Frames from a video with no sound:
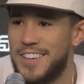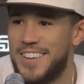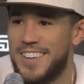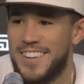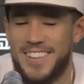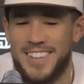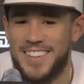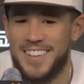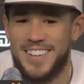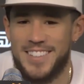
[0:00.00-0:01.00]
It's life.
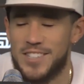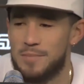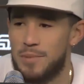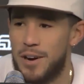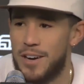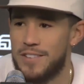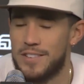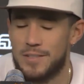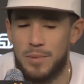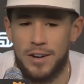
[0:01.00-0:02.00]
It's just part of it.
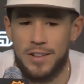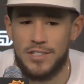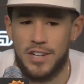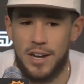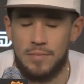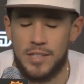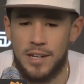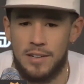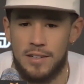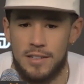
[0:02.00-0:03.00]
It's part of the job
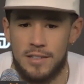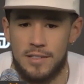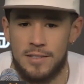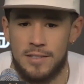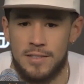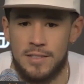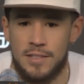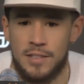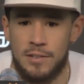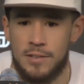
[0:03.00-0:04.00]
title, and
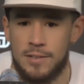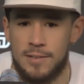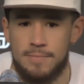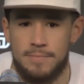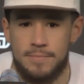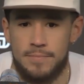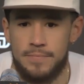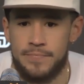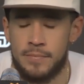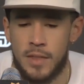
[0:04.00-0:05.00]
you know,
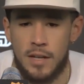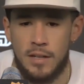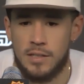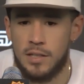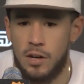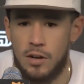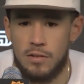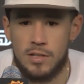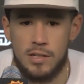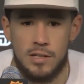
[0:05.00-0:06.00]
it's a long
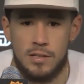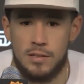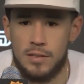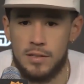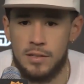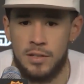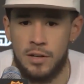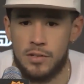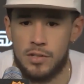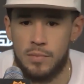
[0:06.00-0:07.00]
season. You
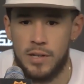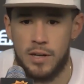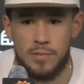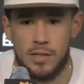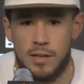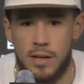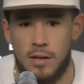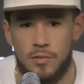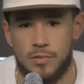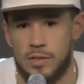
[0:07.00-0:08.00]
know, there's going to be ups and
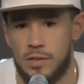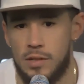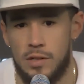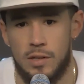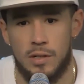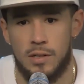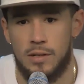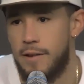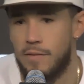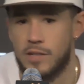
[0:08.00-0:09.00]
downs.
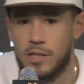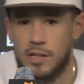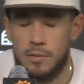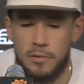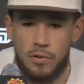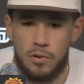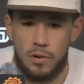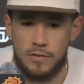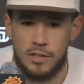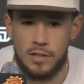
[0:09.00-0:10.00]
I've seen it
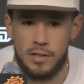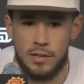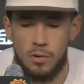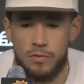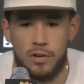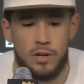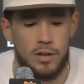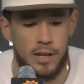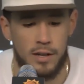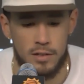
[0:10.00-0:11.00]
before. I've seen it over
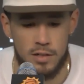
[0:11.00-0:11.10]
again.